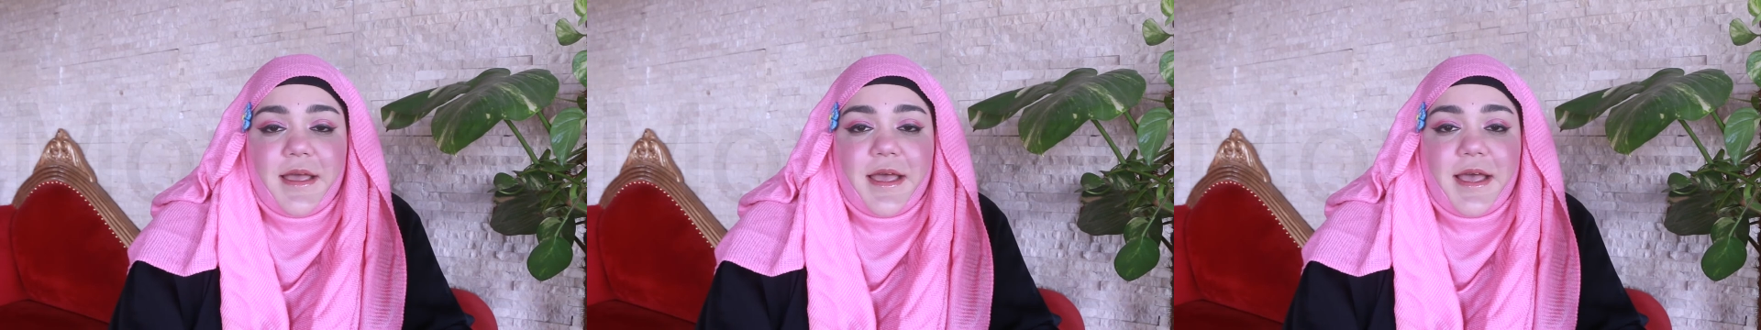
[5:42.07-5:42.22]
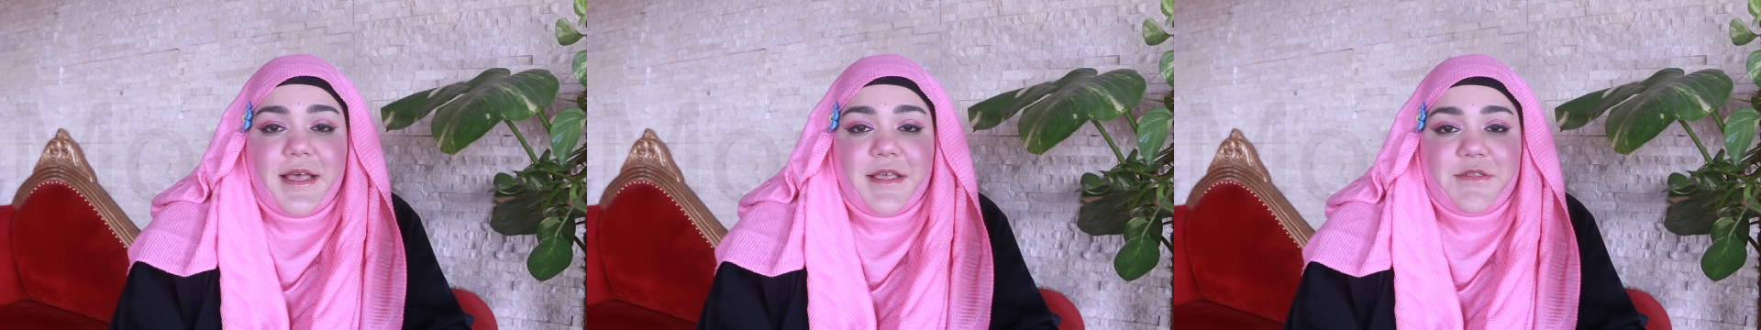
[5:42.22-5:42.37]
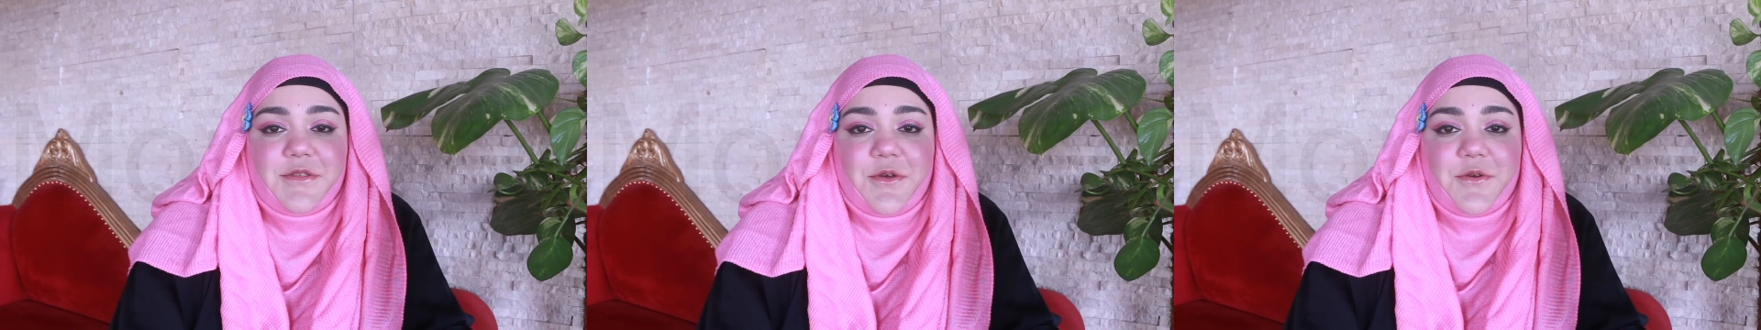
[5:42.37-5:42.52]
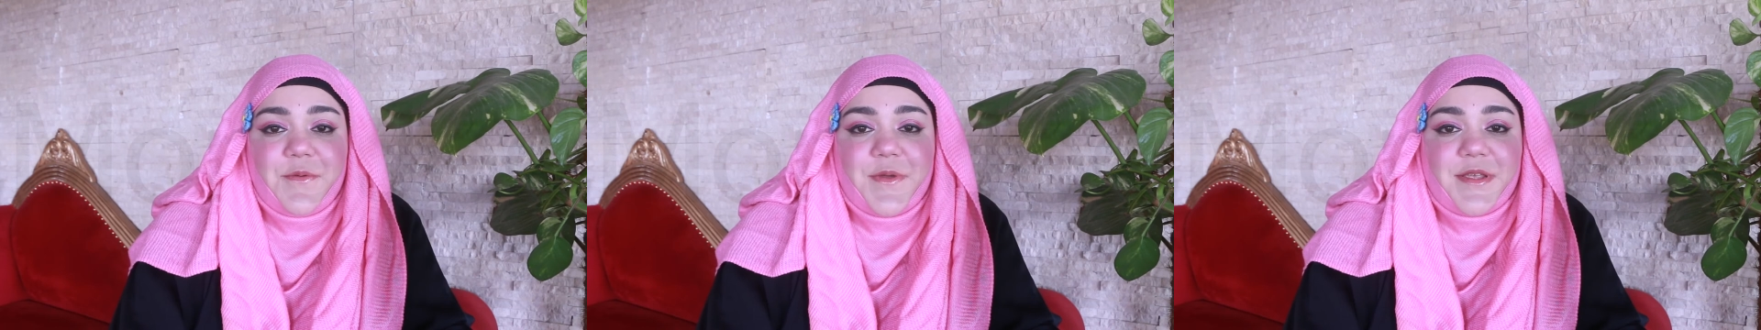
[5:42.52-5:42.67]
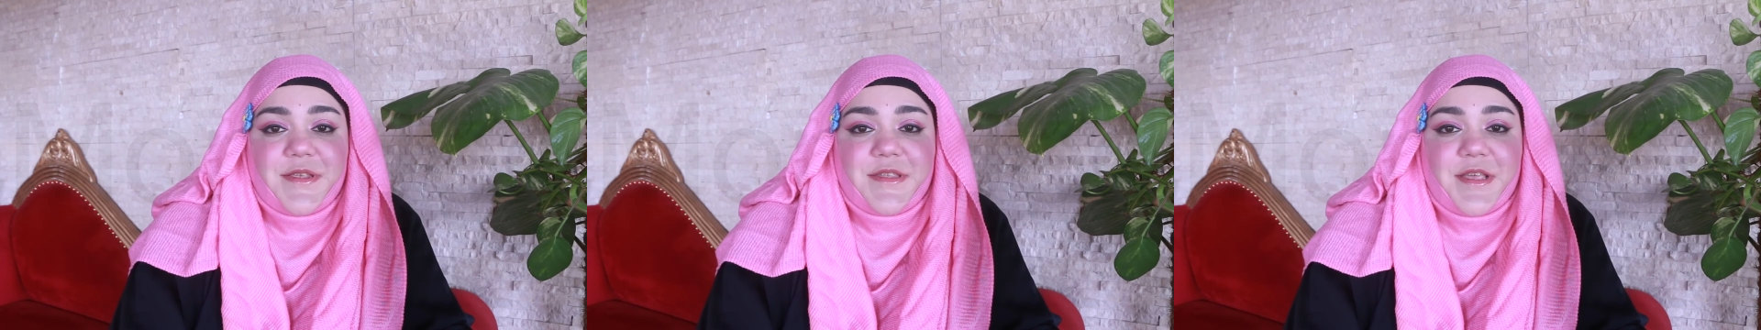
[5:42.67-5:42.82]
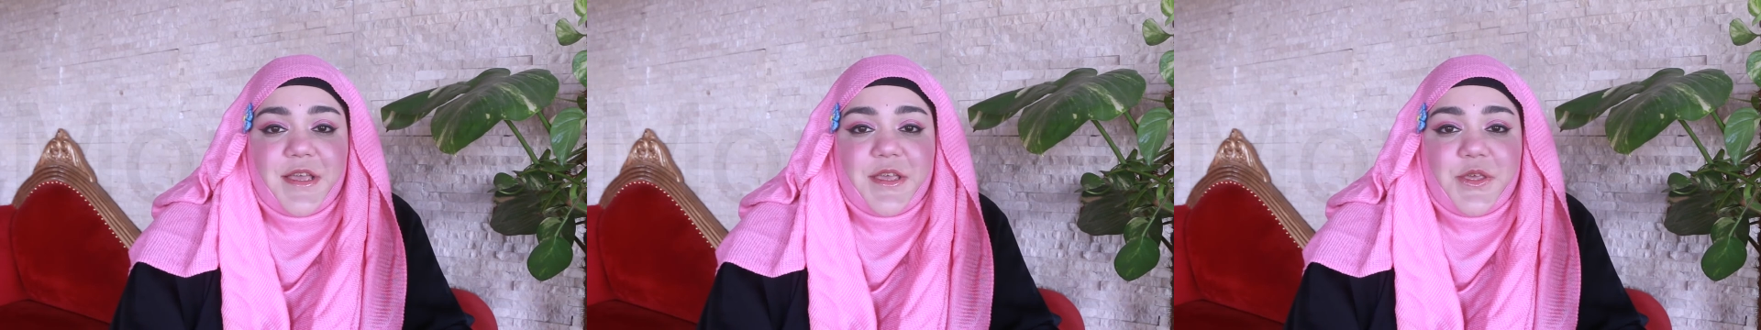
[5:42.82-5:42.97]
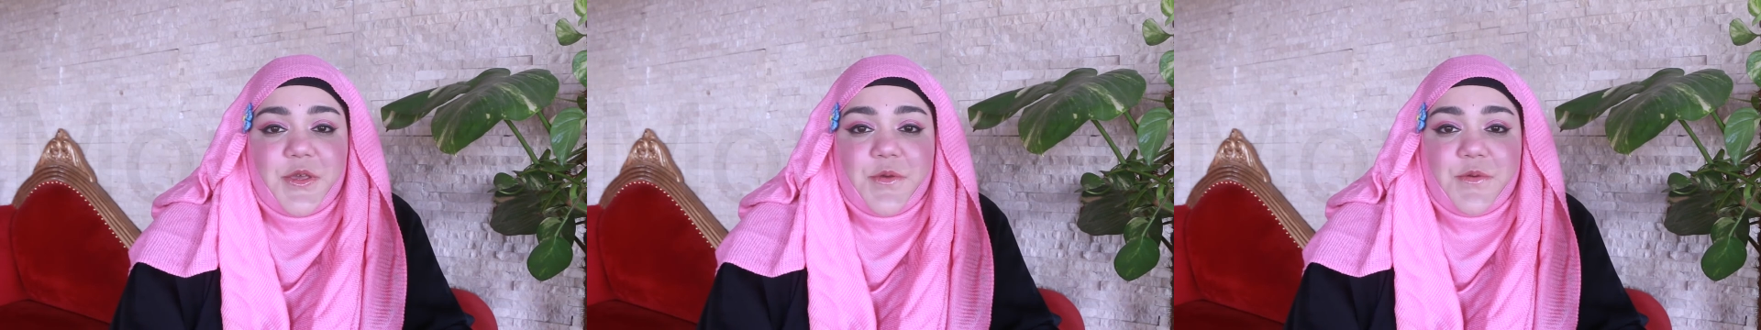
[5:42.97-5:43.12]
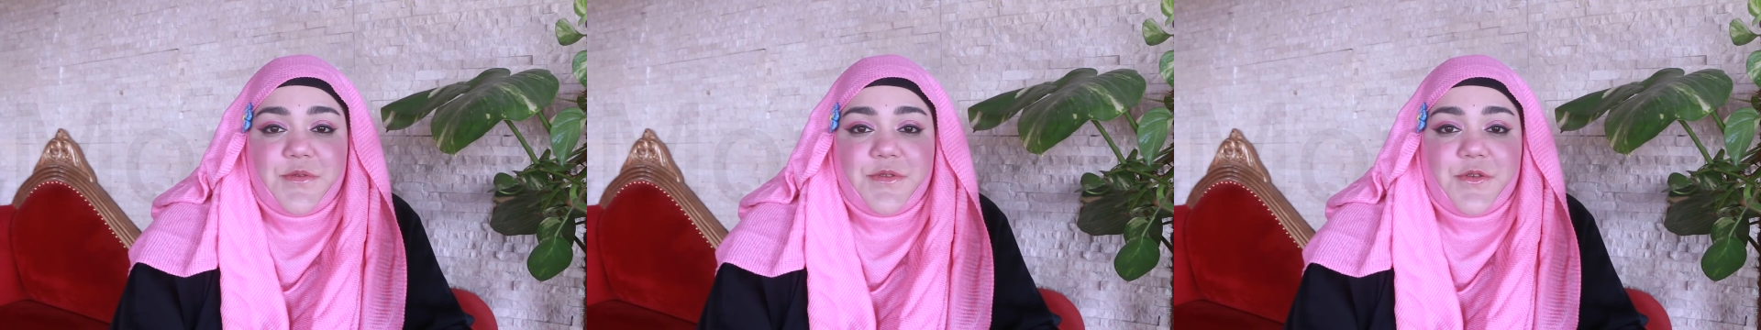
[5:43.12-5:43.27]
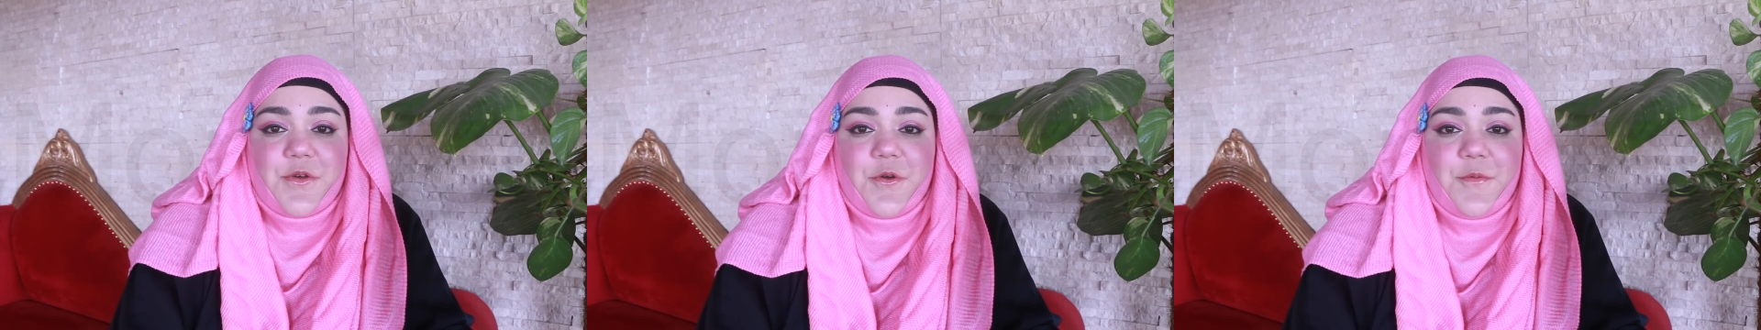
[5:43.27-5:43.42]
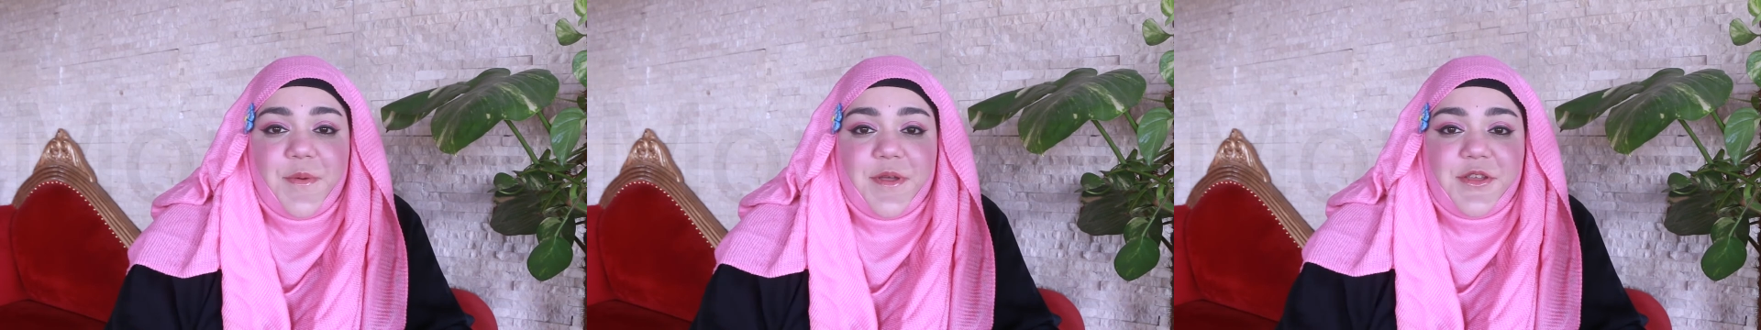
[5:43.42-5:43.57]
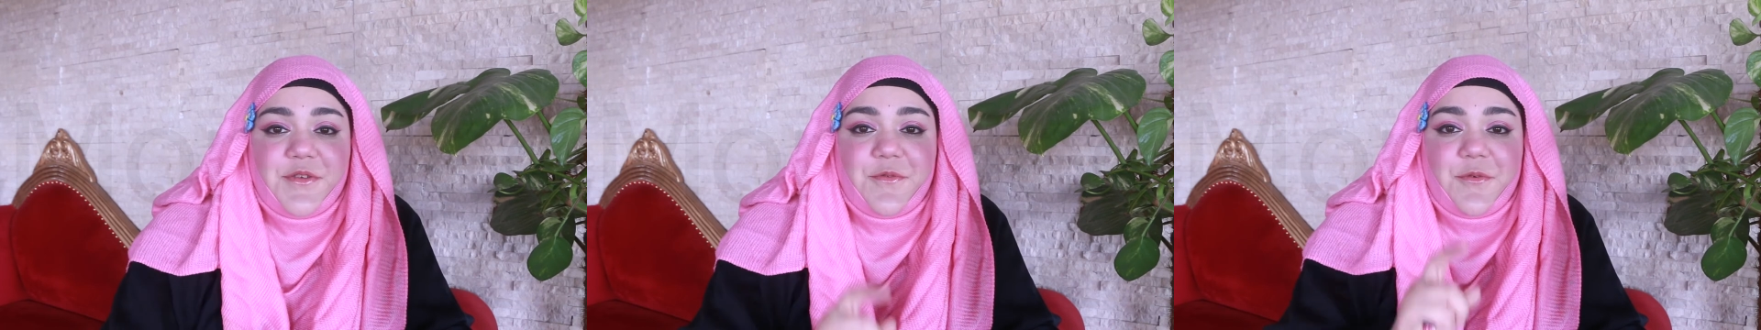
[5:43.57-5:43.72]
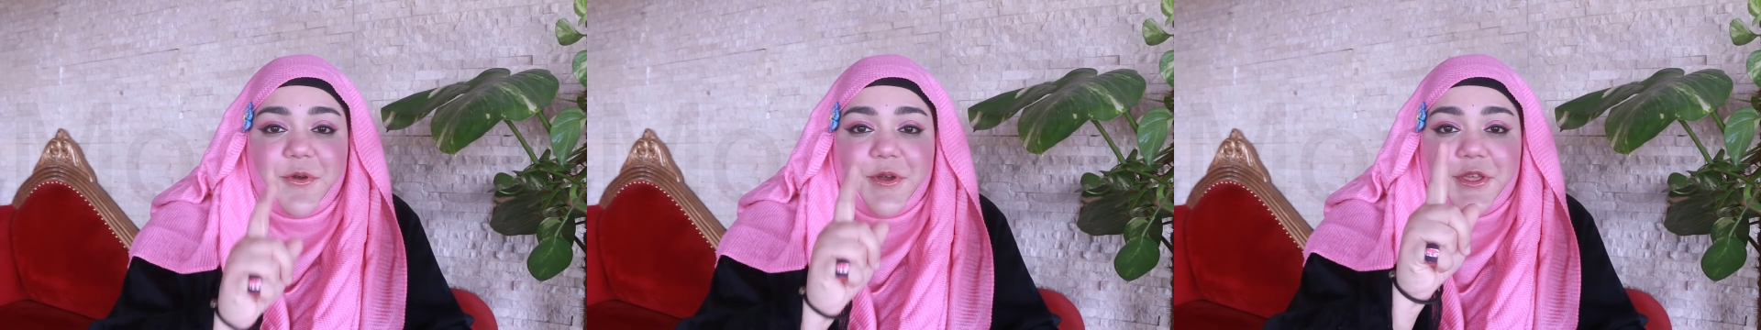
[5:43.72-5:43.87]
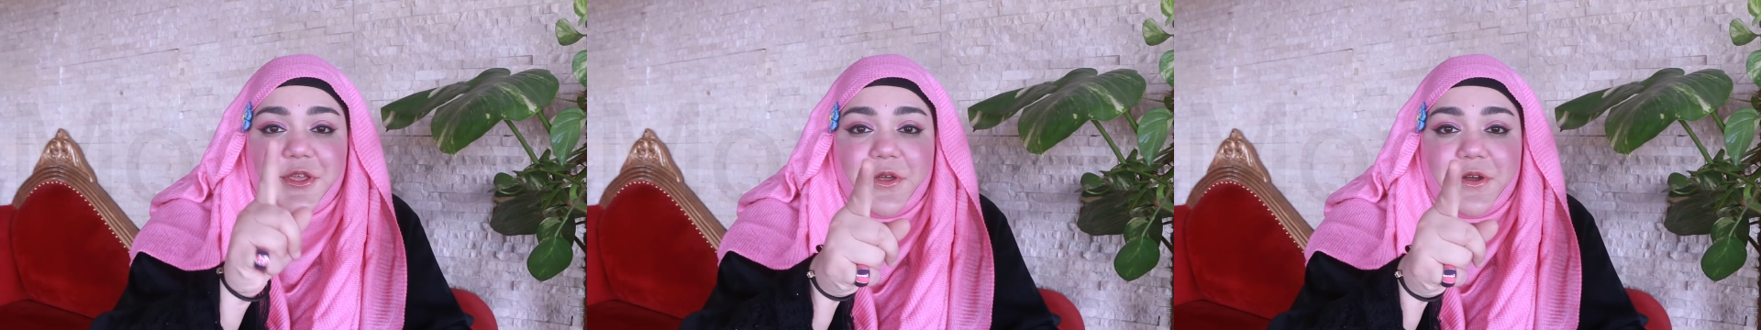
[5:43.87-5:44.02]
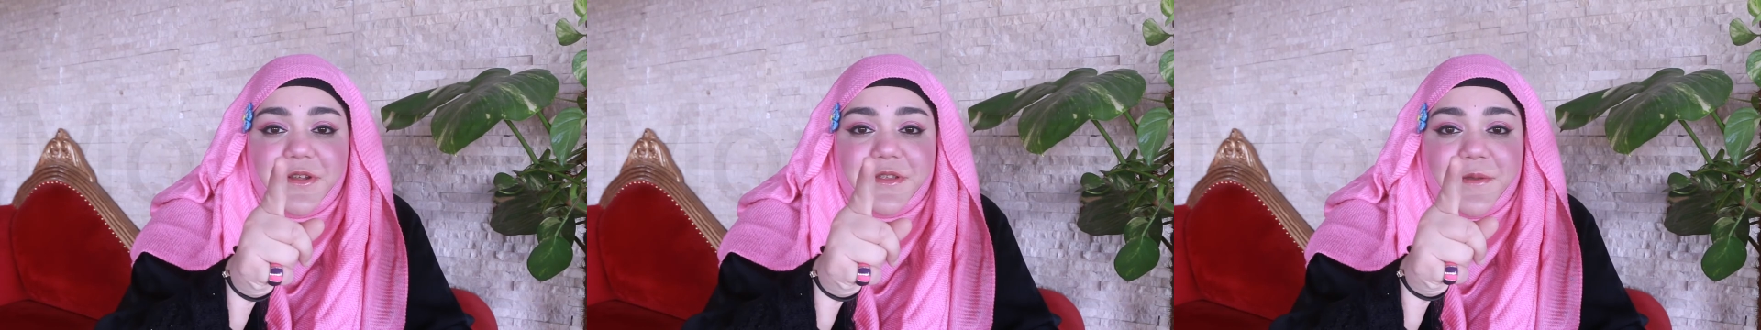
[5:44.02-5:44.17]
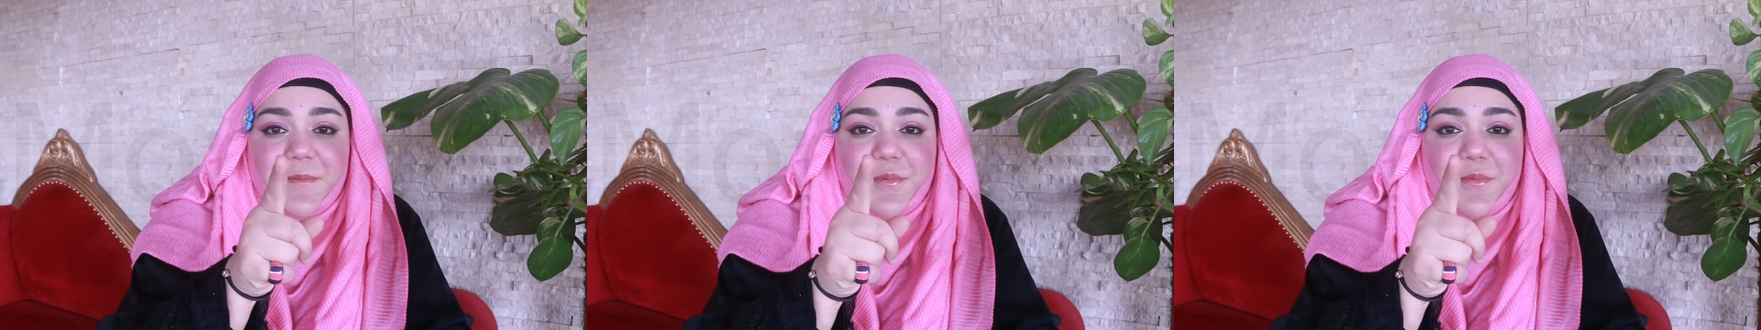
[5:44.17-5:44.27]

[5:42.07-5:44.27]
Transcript: As always, thank you so much for your